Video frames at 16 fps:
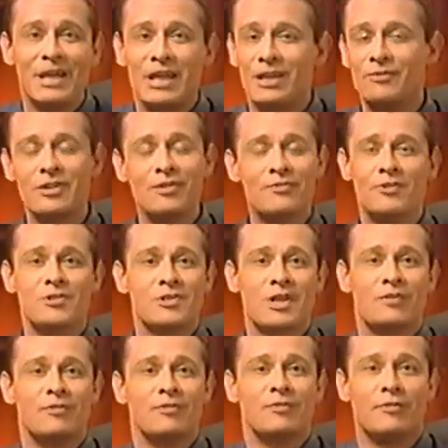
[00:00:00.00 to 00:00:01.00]
Even if you just
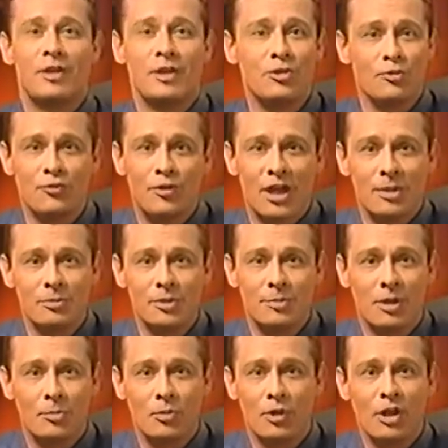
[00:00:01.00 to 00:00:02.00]
have a friend or family
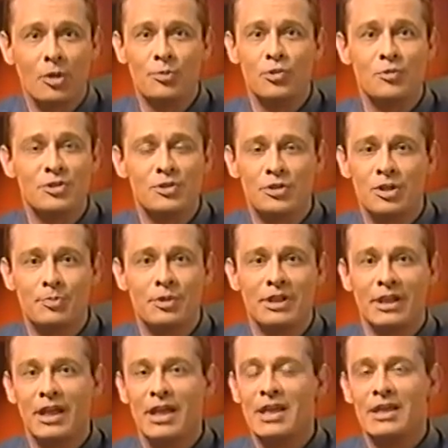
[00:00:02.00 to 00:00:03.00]
member help you with
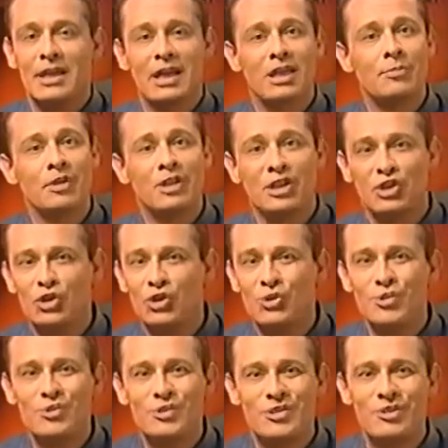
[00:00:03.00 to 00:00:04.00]
shipping, that can make a
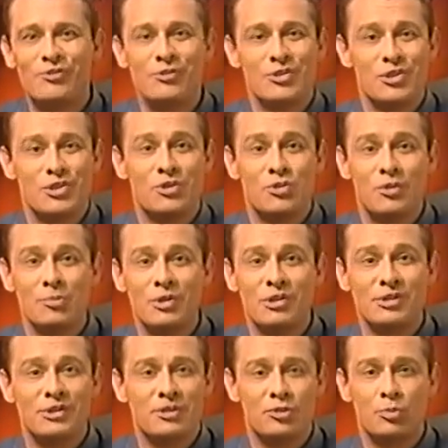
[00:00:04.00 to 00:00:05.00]
huge difference in your
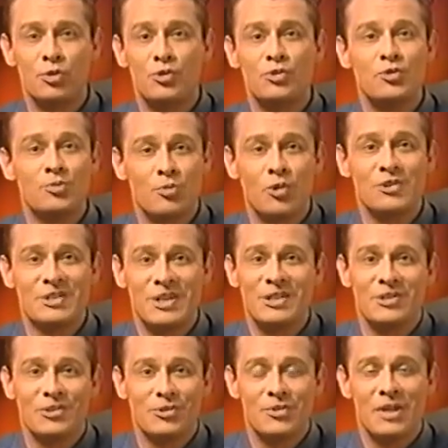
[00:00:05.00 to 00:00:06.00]
ability to produce more
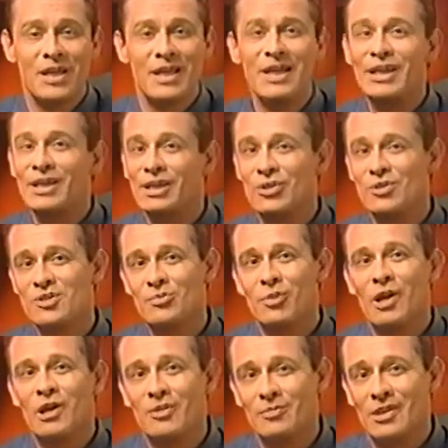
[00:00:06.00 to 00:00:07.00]
sales. Here's the
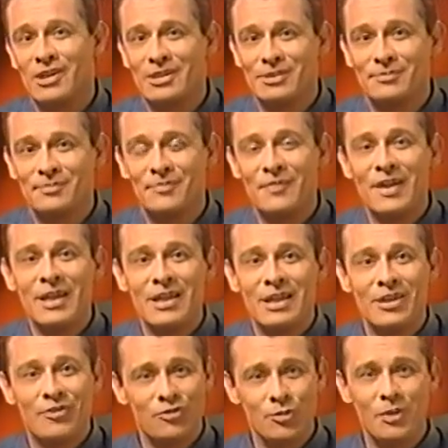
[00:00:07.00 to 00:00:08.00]
bottom line.
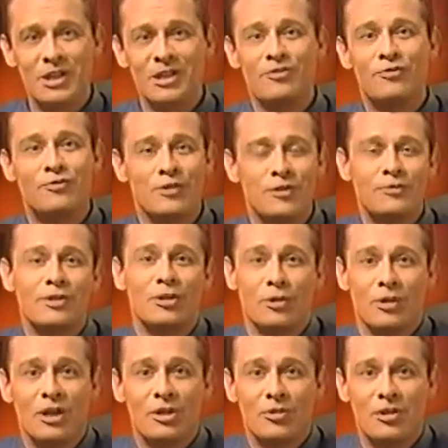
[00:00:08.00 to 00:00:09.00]
If you're making $50
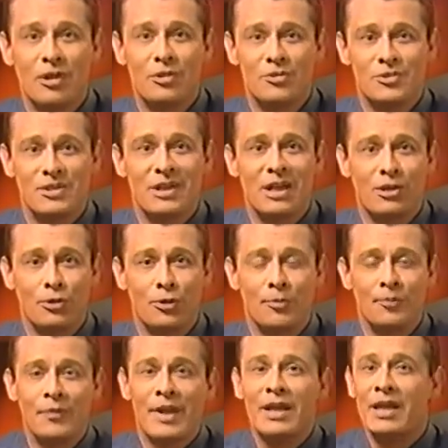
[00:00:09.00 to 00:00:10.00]
or $100 an
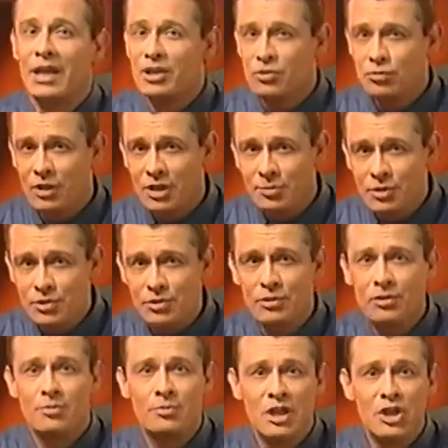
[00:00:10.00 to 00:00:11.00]
hour, and you want to be
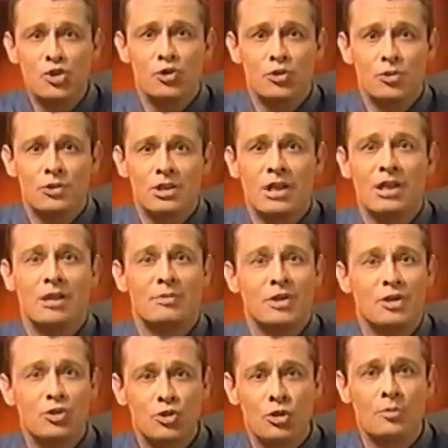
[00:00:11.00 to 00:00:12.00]
sure to measure your time
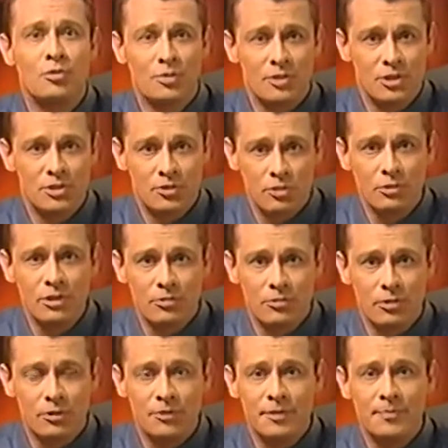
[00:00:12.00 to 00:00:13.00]
and determine what it's truly
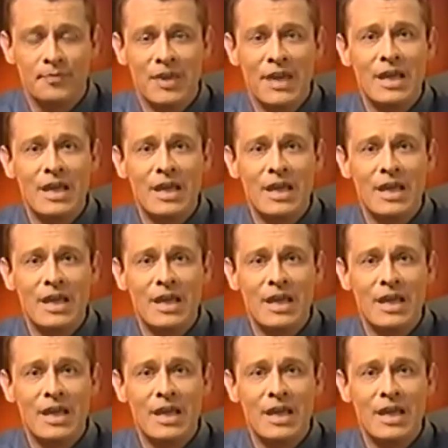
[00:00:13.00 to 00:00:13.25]
worth,